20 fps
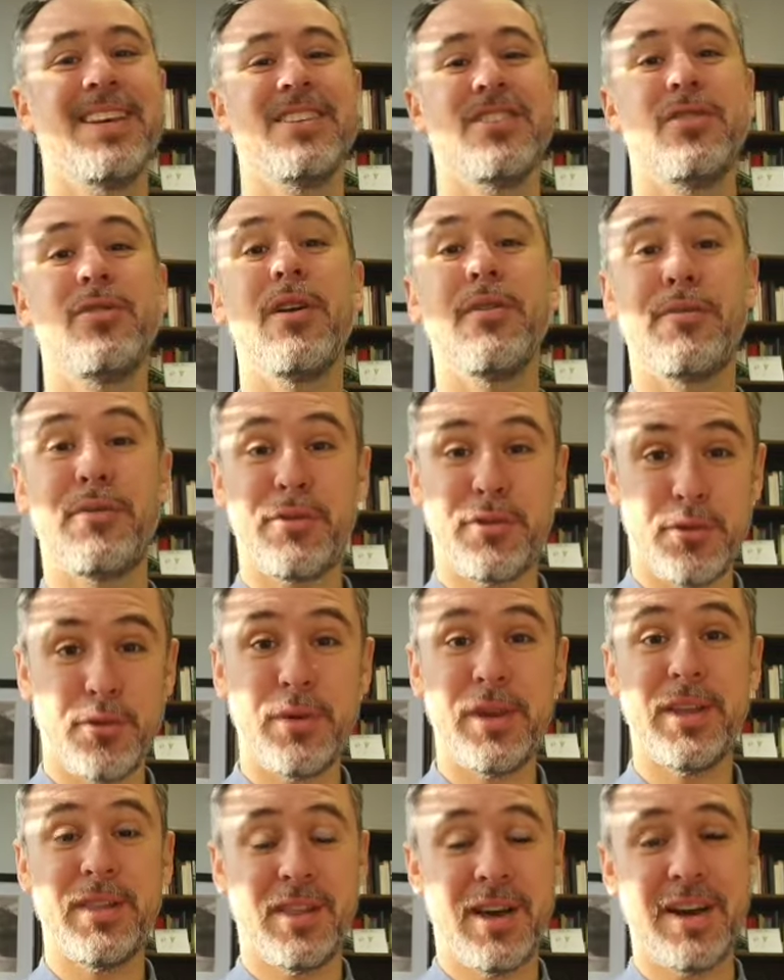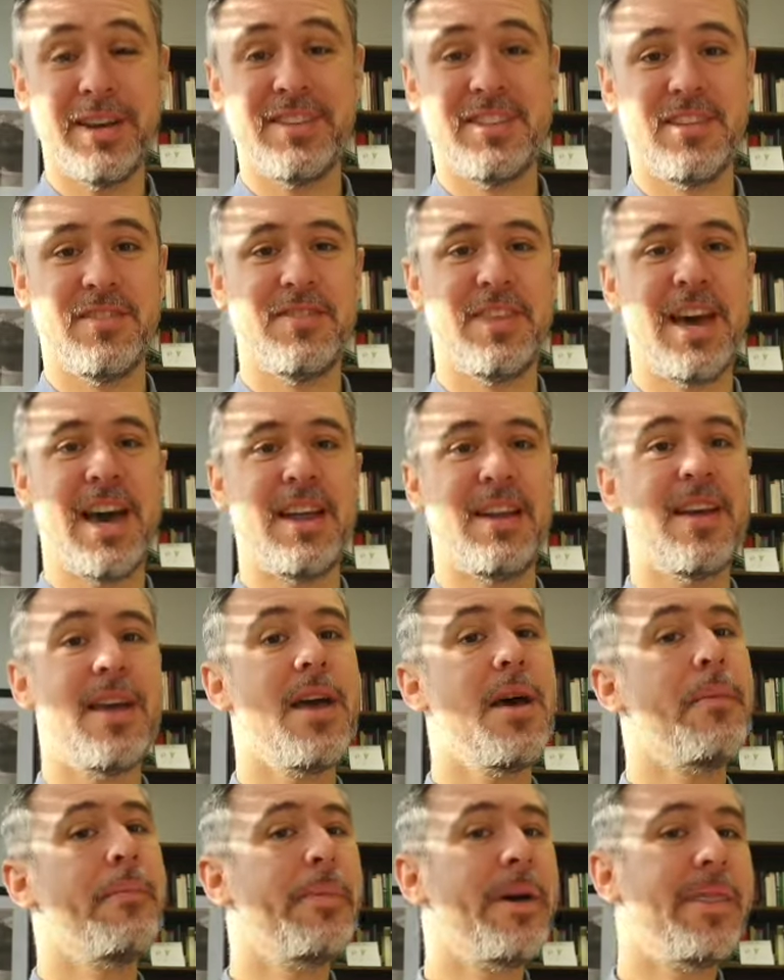So you have three lines of that.
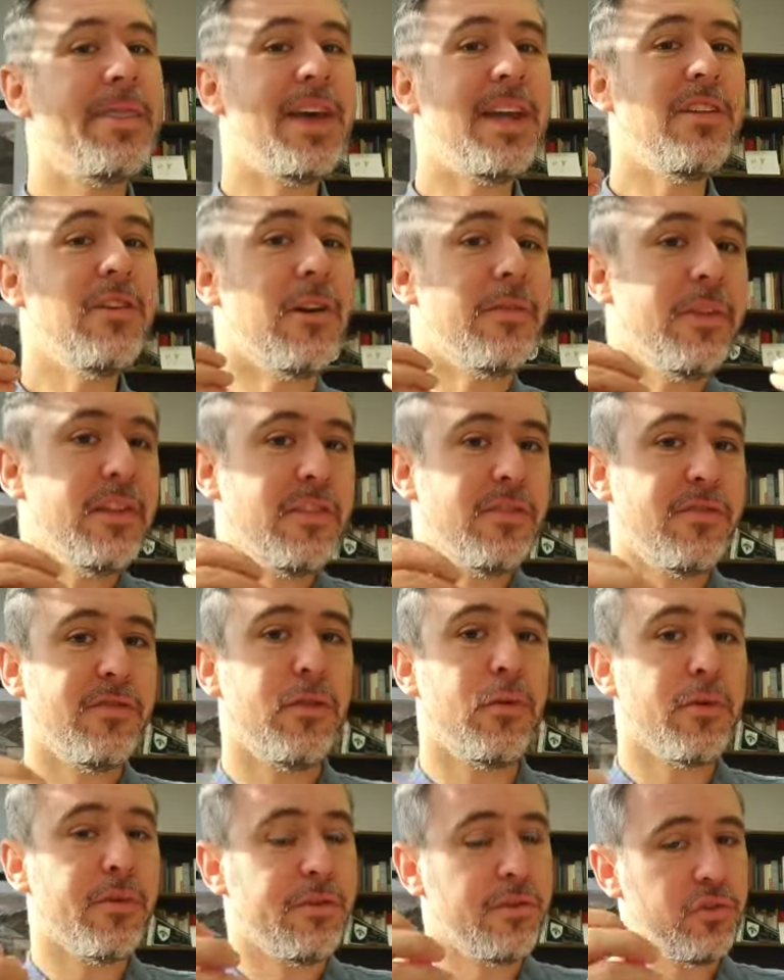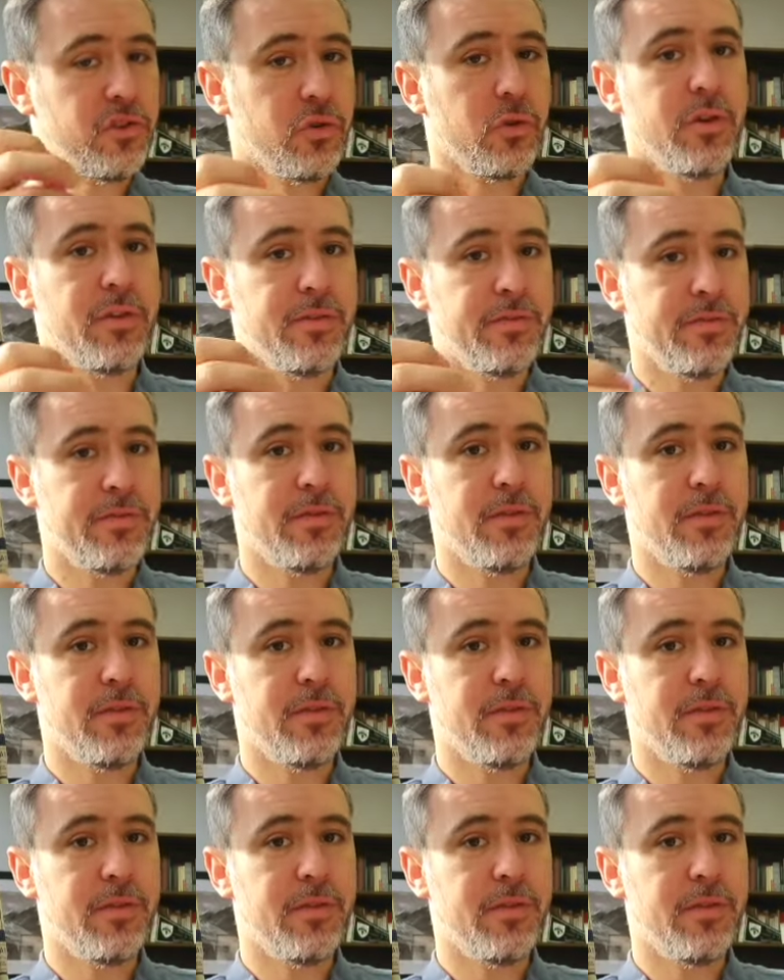But then you have this fourth short